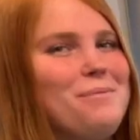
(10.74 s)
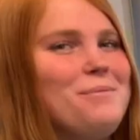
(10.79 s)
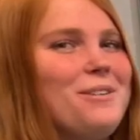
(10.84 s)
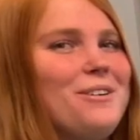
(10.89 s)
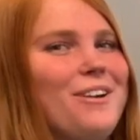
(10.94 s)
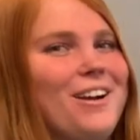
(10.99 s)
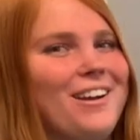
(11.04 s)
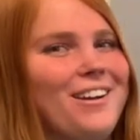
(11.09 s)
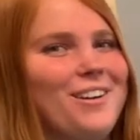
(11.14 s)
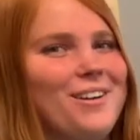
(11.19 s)

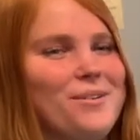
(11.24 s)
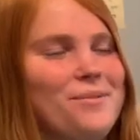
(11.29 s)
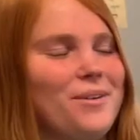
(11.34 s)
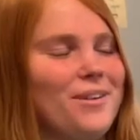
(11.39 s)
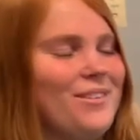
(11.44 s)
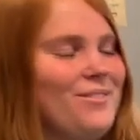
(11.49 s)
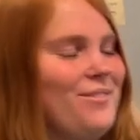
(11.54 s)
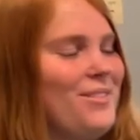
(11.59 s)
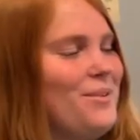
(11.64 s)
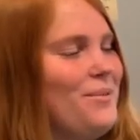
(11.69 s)
McGregor,
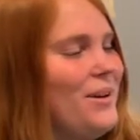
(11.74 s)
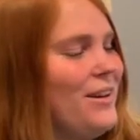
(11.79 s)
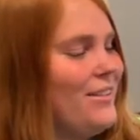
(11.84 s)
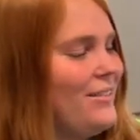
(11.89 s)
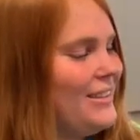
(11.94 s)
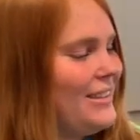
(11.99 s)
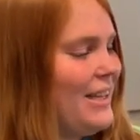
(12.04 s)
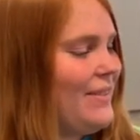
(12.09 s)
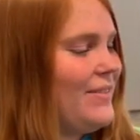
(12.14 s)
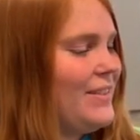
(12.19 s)
one of the
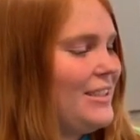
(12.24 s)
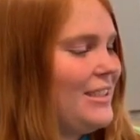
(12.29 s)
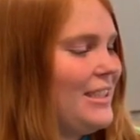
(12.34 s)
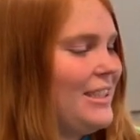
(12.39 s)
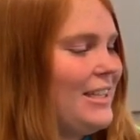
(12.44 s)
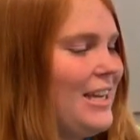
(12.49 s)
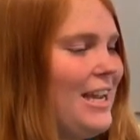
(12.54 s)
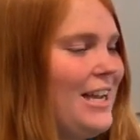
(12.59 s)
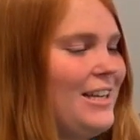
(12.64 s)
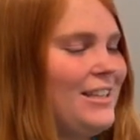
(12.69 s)
107
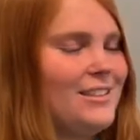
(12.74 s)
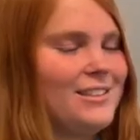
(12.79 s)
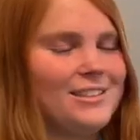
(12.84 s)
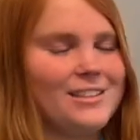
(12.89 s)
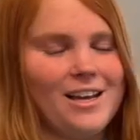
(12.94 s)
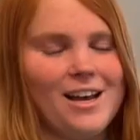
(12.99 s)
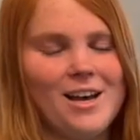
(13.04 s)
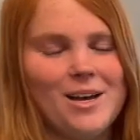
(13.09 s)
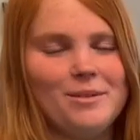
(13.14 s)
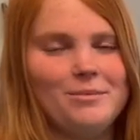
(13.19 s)

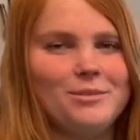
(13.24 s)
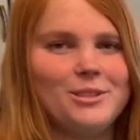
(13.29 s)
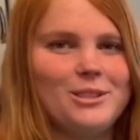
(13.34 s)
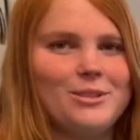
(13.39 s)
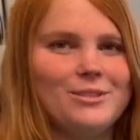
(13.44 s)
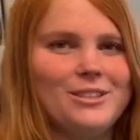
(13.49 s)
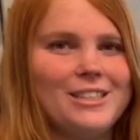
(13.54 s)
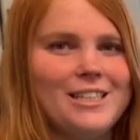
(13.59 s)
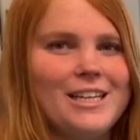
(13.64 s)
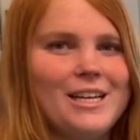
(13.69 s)
TAs.
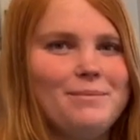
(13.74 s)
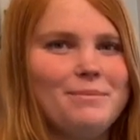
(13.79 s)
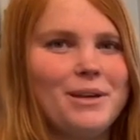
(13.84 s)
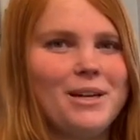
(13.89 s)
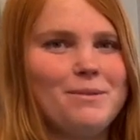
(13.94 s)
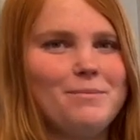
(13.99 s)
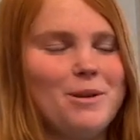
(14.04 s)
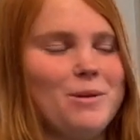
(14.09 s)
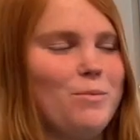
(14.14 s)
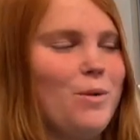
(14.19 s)
So today I'm
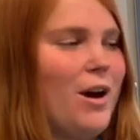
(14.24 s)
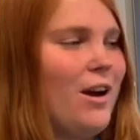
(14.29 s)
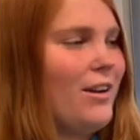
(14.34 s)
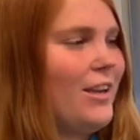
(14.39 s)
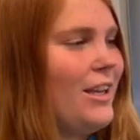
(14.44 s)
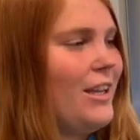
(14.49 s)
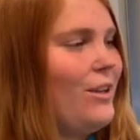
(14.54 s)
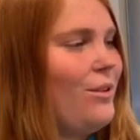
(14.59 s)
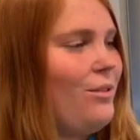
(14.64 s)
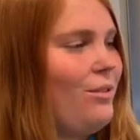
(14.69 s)
going to be
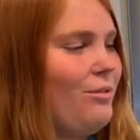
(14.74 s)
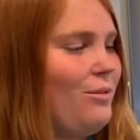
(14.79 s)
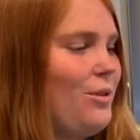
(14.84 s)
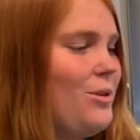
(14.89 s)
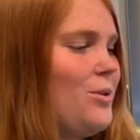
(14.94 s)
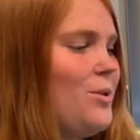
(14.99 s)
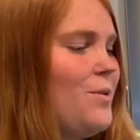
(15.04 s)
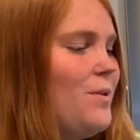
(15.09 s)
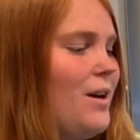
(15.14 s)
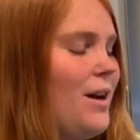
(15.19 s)
walking you
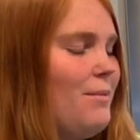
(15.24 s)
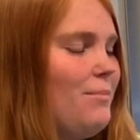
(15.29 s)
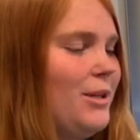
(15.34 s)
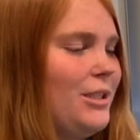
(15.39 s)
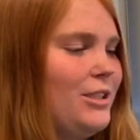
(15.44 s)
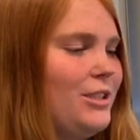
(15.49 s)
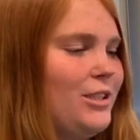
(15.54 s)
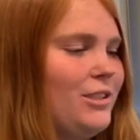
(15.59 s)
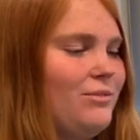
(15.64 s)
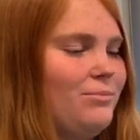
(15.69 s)
through a
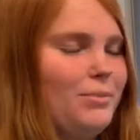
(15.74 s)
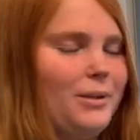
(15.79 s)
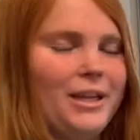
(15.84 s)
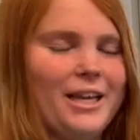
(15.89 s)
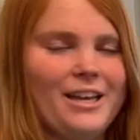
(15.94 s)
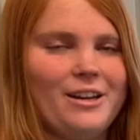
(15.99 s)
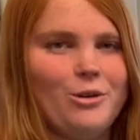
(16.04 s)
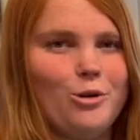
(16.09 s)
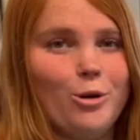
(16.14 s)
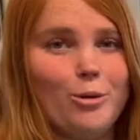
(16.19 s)
bunch of
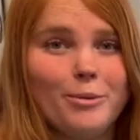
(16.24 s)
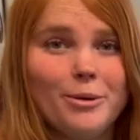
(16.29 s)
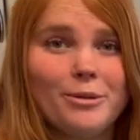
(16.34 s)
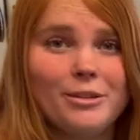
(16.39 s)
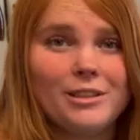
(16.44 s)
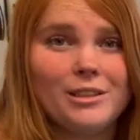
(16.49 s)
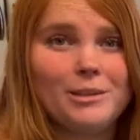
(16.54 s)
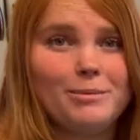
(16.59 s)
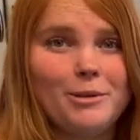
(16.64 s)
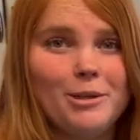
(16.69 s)
plant
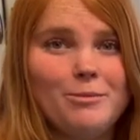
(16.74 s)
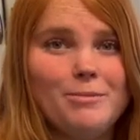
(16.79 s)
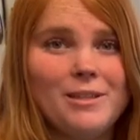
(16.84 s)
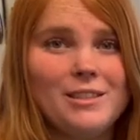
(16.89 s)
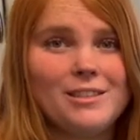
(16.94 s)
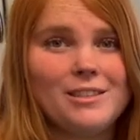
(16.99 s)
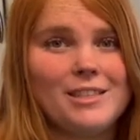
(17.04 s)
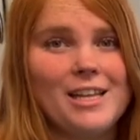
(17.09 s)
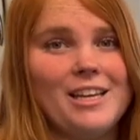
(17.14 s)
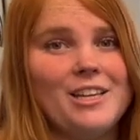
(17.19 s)
hormone
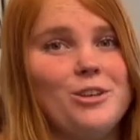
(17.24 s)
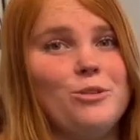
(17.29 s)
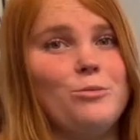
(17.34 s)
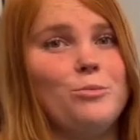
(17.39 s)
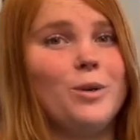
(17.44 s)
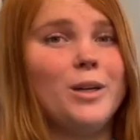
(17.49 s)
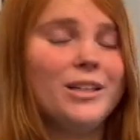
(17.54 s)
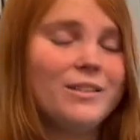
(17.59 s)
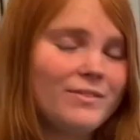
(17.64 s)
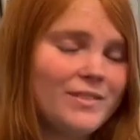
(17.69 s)
experiments that you
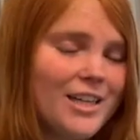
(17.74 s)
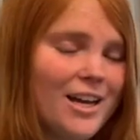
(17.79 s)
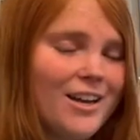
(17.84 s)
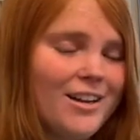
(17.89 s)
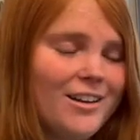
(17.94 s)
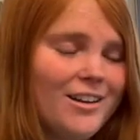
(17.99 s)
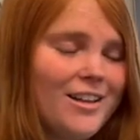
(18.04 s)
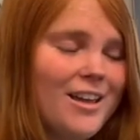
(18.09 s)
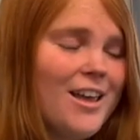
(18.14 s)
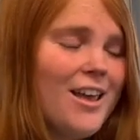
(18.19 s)
would have
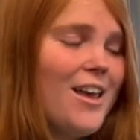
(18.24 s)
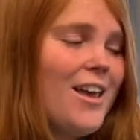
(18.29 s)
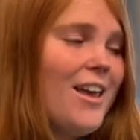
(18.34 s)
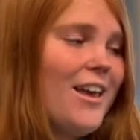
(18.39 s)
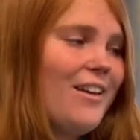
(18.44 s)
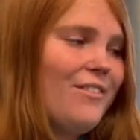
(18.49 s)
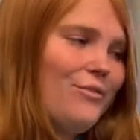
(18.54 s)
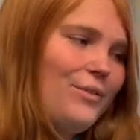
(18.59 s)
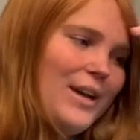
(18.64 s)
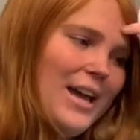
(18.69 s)
done
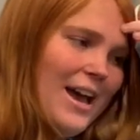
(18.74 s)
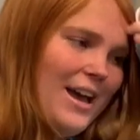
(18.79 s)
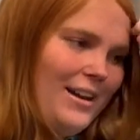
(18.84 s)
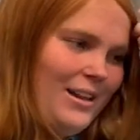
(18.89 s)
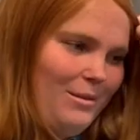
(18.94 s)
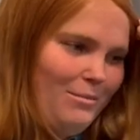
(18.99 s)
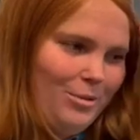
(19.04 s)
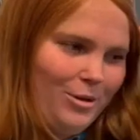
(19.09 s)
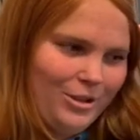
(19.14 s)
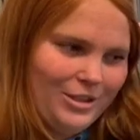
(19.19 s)
if we had
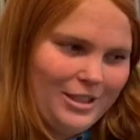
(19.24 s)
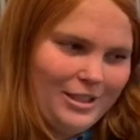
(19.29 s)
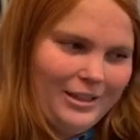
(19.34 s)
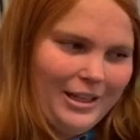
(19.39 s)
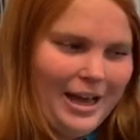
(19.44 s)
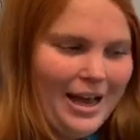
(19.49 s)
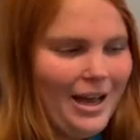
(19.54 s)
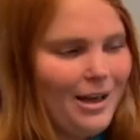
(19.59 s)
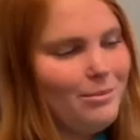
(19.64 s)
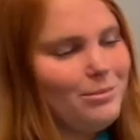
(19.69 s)
in-person
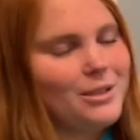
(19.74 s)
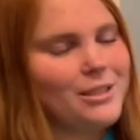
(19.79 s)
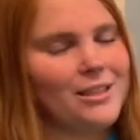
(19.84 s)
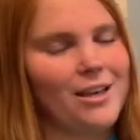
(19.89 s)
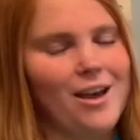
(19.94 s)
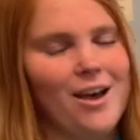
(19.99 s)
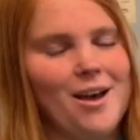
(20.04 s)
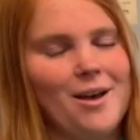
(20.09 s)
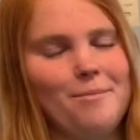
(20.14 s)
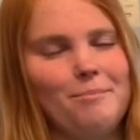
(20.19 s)
labs,
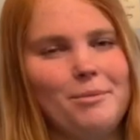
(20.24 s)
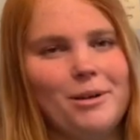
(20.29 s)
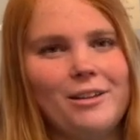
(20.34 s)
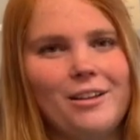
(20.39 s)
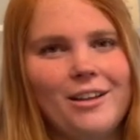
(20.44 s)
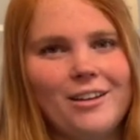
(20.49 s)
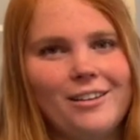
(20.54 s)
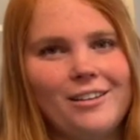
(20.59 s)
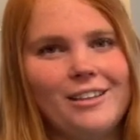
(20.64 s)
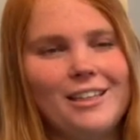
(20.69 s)
but
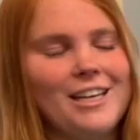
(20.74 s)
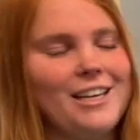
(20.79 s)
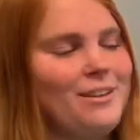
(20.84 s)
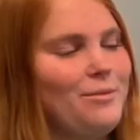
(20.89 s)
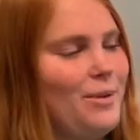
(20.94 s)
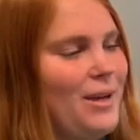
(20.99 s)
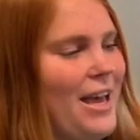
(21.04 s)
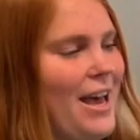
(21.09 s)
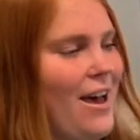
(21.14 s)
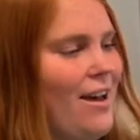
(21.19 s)
luckily
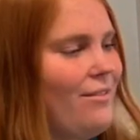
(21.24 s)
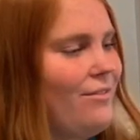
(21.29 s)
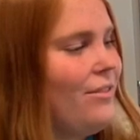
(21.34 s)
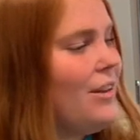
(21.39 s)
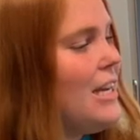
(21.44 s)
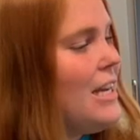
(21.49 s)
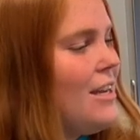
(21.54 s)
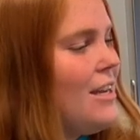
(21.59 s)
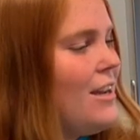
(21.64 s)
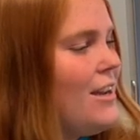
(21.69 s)
we have
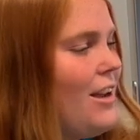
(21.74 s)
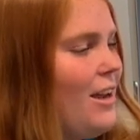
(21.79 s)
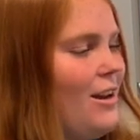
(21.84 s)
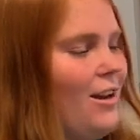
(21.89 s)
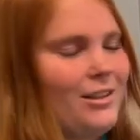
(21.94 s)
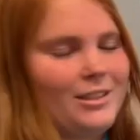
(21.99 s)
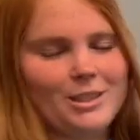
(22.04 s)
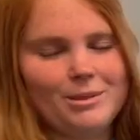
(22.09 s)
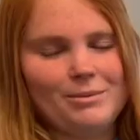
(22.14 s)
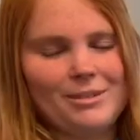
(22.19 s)
an
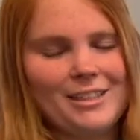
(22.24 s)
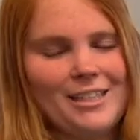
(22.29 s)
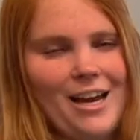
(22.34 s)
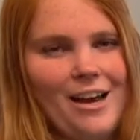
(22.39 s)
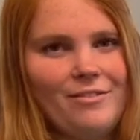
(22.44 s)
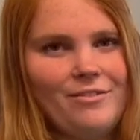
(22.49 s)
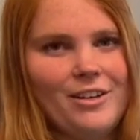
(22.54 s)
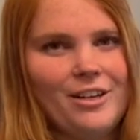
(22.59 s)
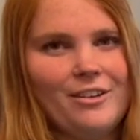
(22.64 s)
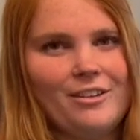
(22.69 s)
awesome
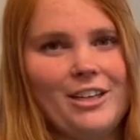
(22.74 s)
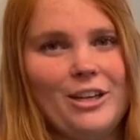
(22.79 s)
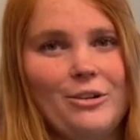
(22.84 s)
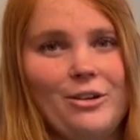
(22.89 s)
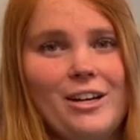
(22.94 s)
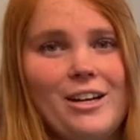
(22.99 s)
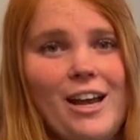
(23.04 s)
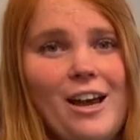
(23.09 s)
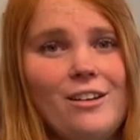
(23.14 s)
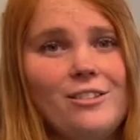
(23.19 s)
staff here in a
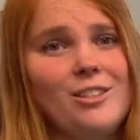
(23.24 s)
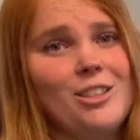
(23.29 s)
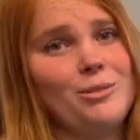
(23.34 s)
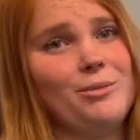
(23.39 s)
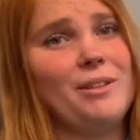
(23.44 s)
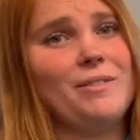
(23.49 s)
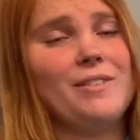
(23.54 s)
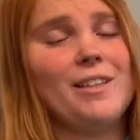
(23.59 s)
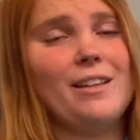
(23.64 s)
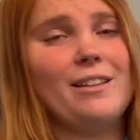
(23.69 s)
greenhouse, so
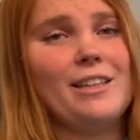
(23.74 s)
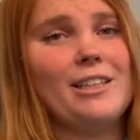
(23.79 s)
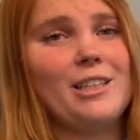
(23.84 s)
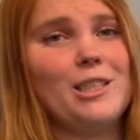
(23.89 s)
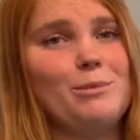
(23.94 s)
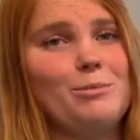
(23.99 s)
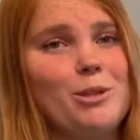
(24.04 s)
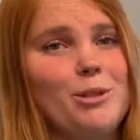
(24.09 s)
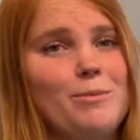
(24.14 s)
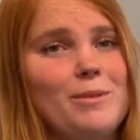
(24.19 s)
we've done the
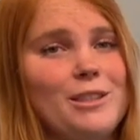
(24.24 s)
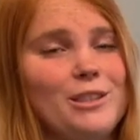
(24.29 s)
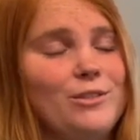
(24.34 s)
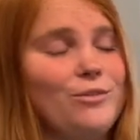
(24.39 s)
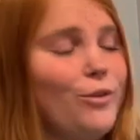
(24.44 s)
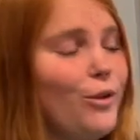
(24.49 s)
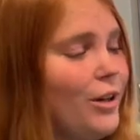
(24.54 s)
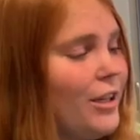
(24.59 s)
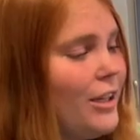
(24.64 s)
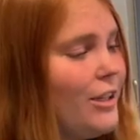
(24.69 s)
experiments
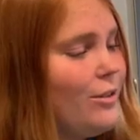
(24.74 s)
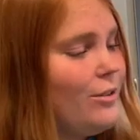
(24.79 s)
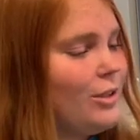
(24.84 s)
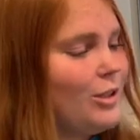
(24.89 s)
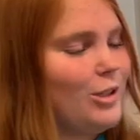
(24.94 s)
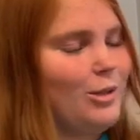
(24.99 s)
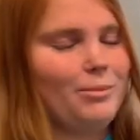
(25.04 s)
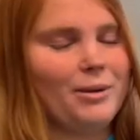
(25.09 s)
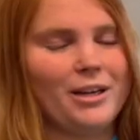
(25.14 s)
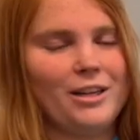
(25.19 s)
for you.
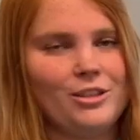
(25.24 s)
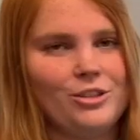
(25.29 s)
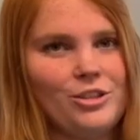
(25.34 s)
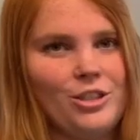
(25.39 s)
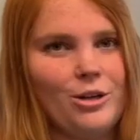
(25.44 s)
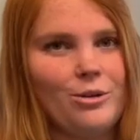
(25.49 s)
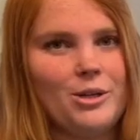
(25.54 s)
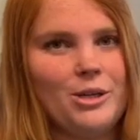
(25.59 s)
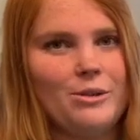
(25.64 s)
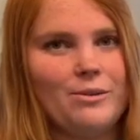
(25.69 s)
So I'm going to
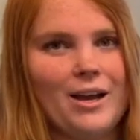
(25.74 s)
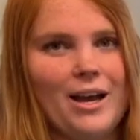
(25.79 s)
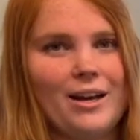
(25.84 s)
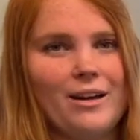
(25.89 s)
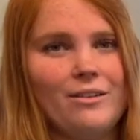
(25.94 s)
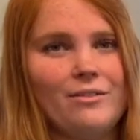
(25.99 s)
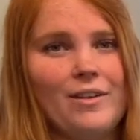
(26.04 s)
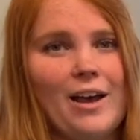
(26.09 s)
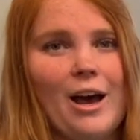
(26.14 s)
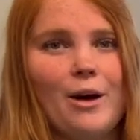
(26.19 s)
show you
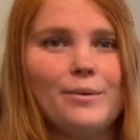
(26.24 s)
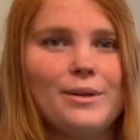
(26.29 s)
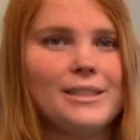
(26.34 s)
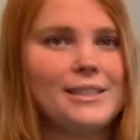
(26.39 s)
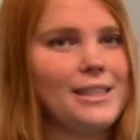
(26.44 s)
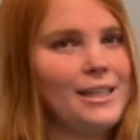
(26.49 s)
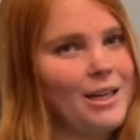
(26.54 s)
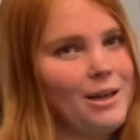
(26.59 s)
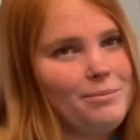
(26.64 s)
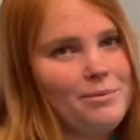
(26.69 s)
kind of how we
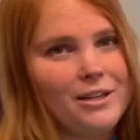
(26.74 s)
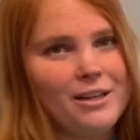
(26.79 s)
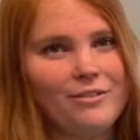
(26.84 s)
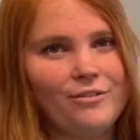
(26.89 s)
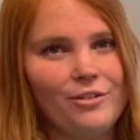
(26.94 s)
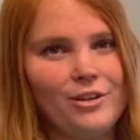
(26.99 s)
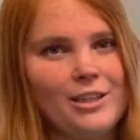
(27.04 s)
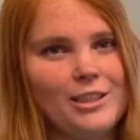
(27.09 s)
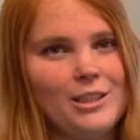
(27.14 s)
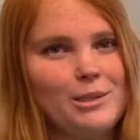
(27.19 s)
set up the
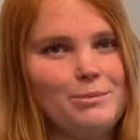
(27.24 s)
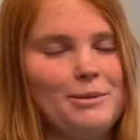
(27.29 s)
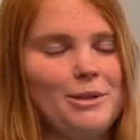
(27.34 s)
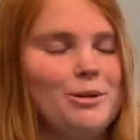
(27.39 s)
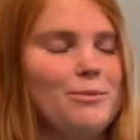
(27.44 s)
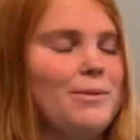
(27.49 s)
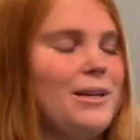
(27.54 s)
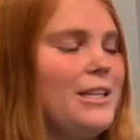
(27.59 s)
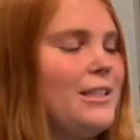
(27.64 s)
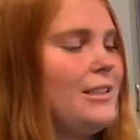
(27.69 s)
different
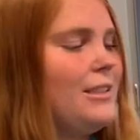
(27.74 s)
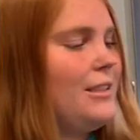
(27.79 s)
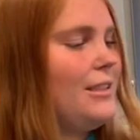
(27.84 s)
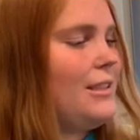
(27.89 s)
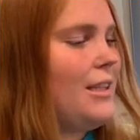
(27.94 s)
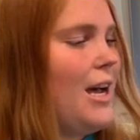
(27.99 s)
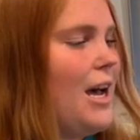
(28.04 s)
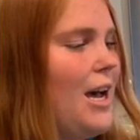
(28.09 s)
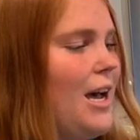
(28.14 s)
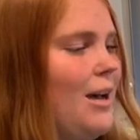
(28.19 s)
experiments,